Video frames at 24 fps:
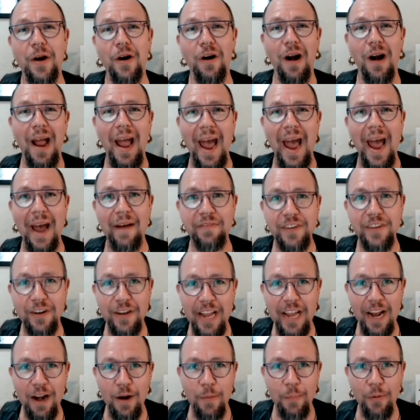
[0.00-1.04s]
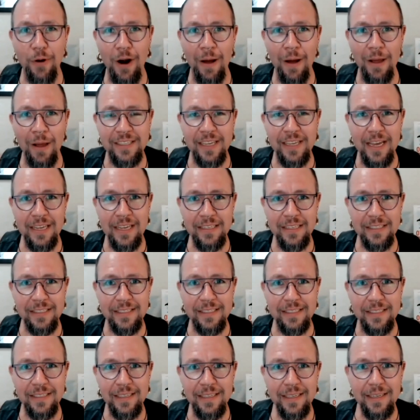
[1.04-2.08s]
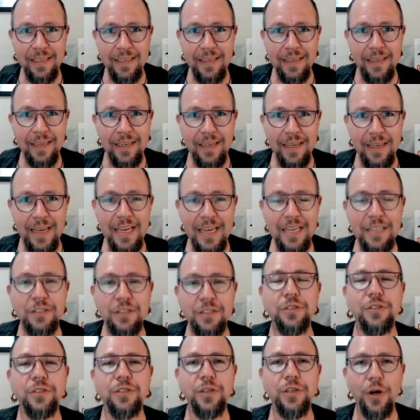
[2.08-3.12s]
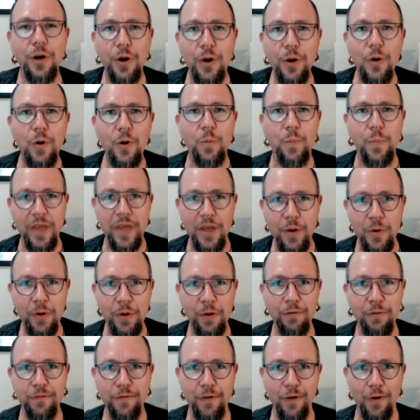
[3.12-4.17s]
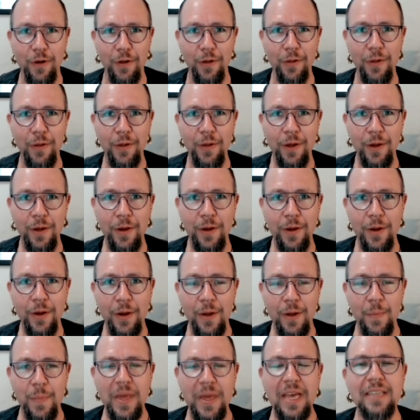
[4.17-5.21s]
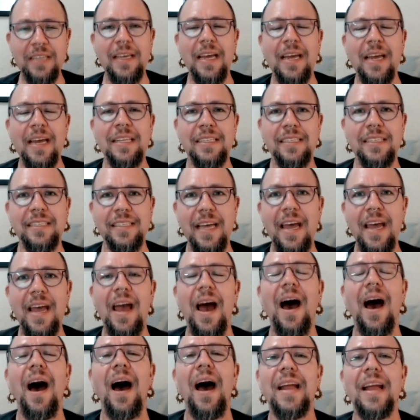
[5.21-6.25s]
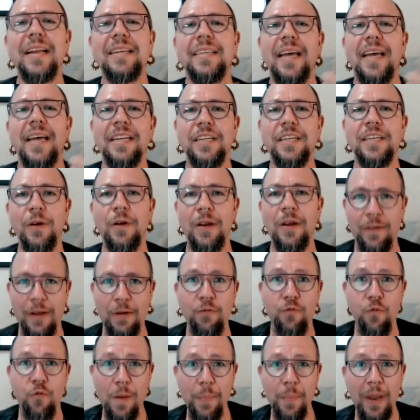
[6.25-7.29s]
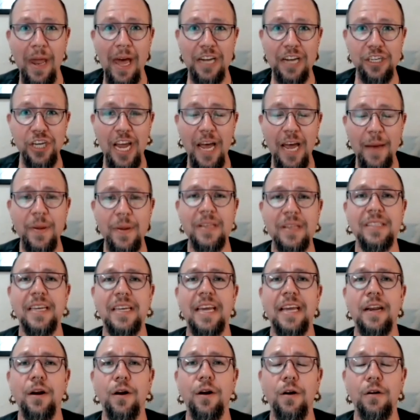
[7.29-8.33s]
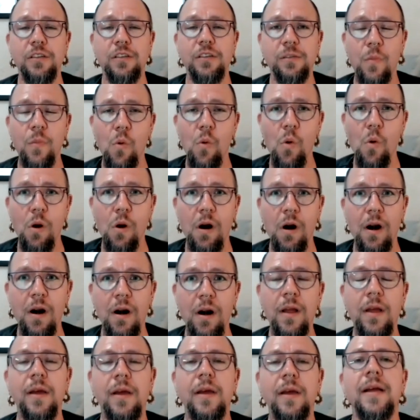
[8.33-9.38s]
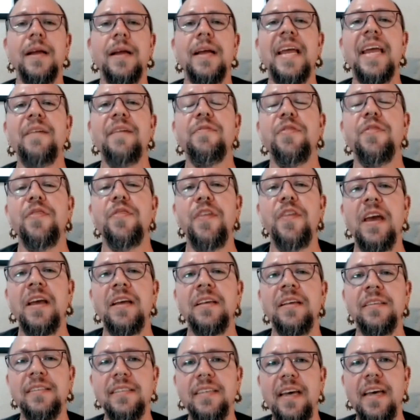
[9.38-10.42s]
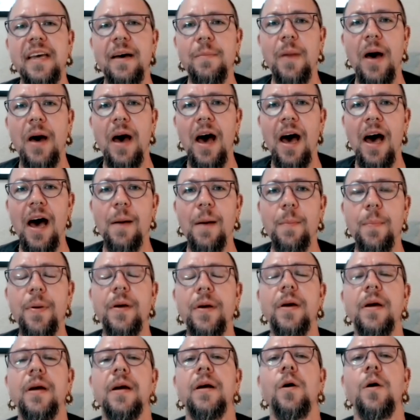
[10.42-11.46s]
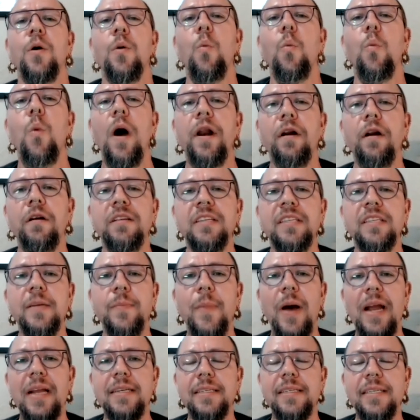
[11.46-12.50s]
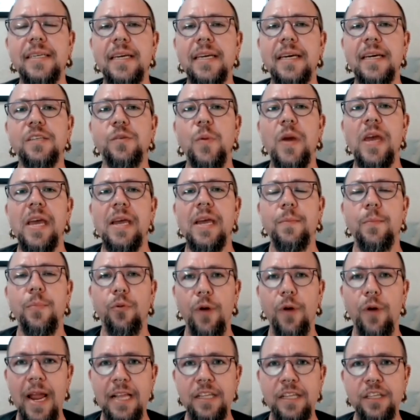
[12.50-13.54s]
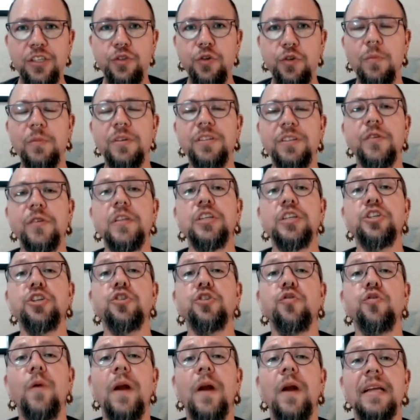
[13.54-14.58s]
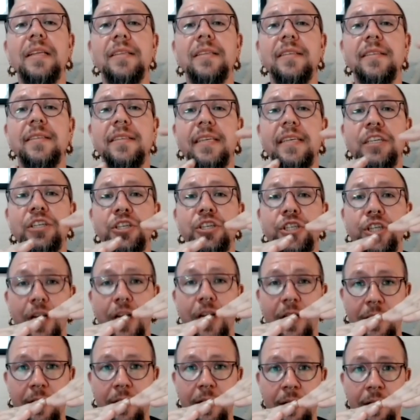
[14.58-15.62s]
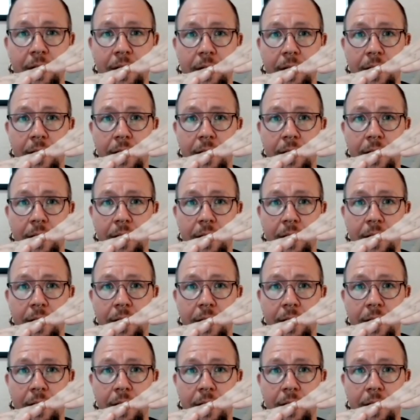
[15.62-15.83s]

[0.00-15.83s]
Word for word: our aftercare process is so beautiful because I can say, I tend, if whiplash happens, it hurts more. If things come up, what are some ideas we can brainstorm so the transition